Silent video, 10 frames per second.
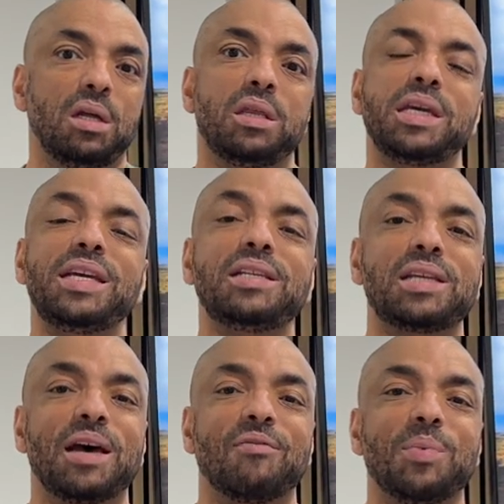These
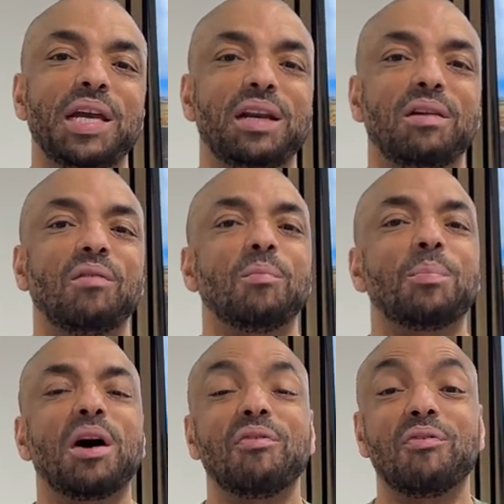have been
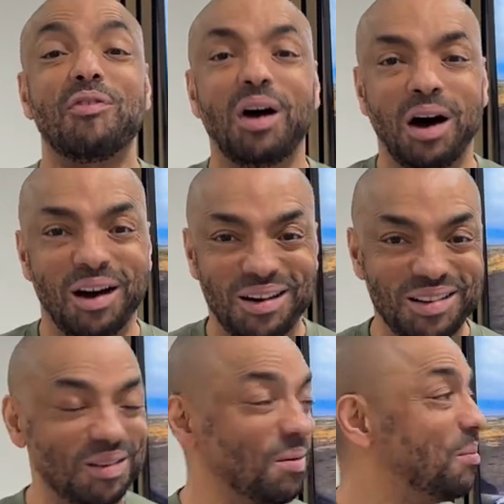by far
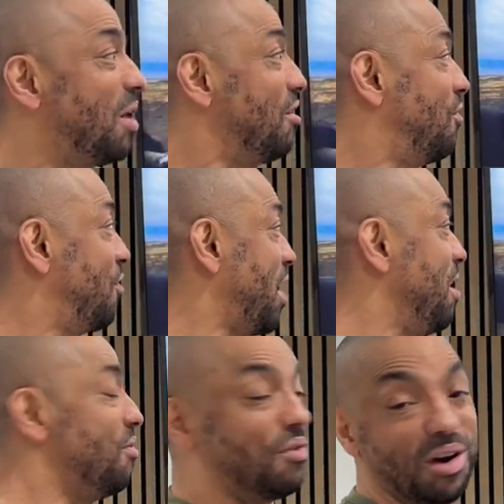my
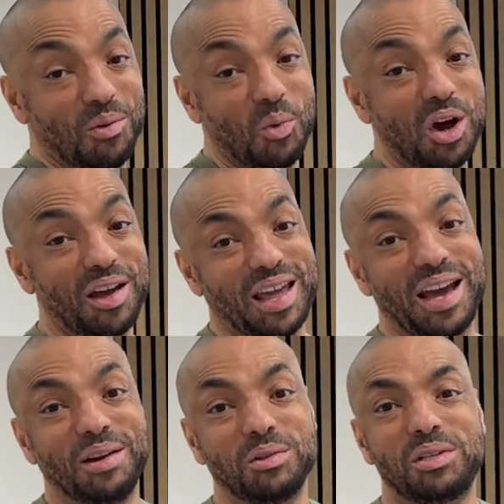favorite
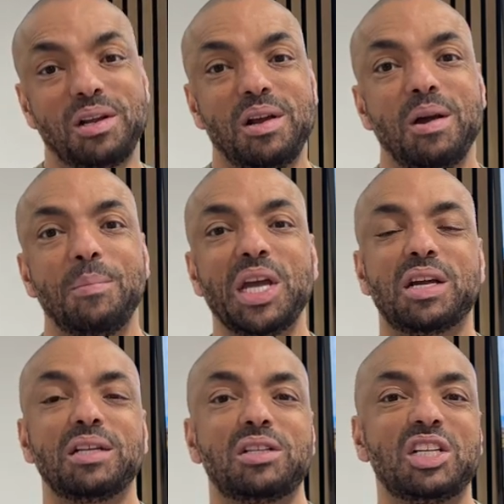workouts
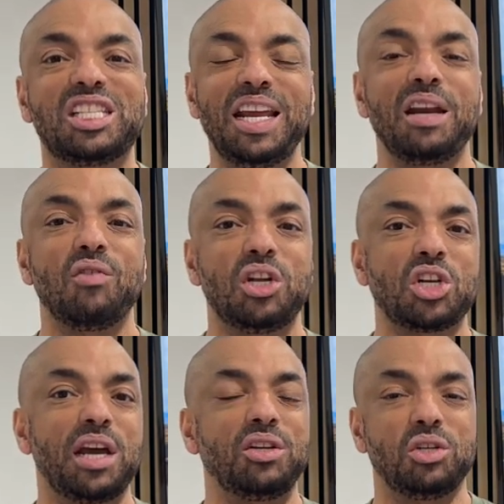because the scenery
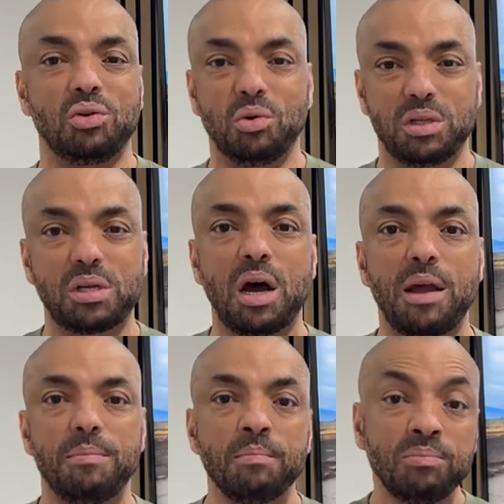changes all the
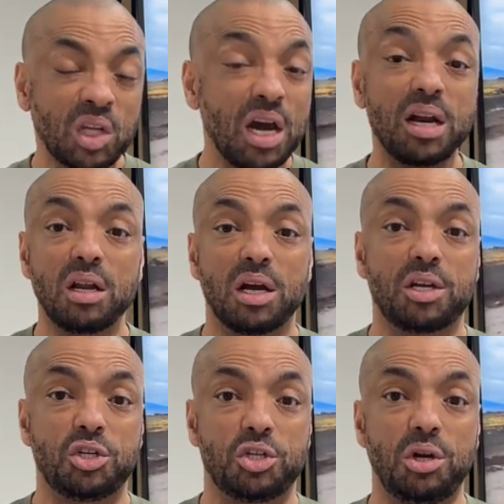time. Unlike
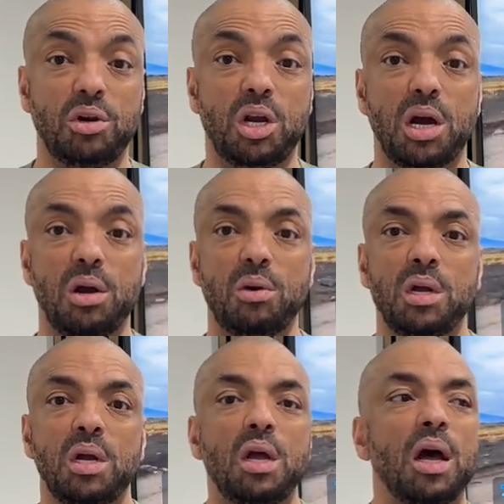a studio,
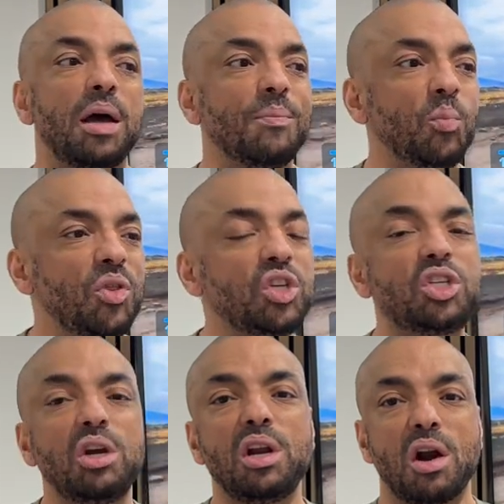with the
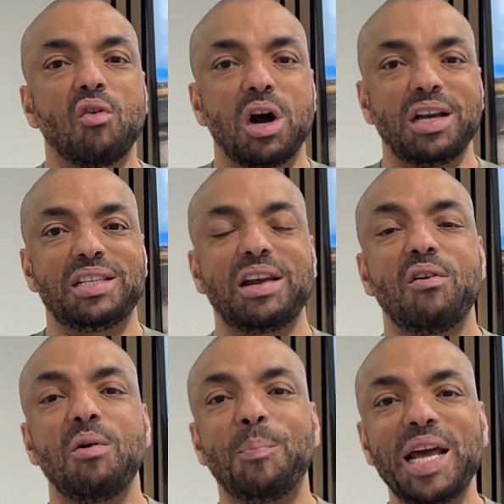studio rides,
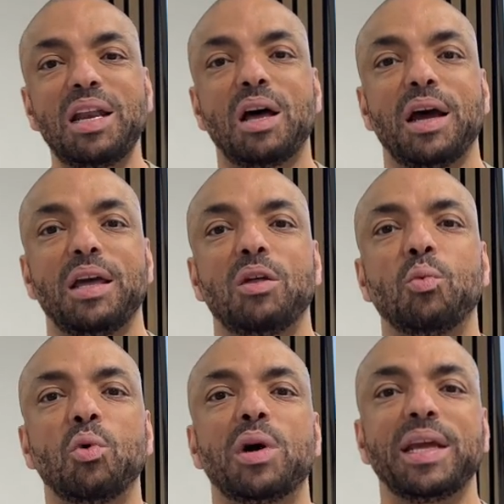they're a bit like The
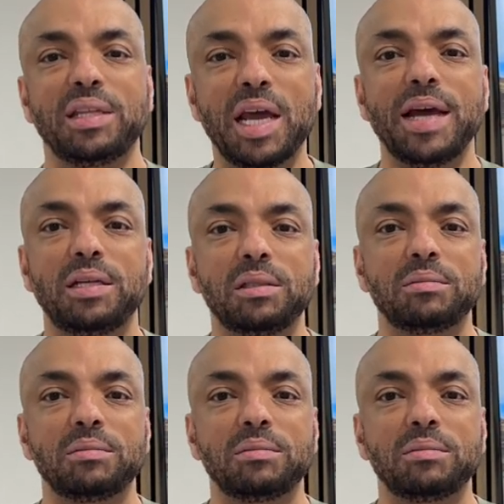Walking Dead.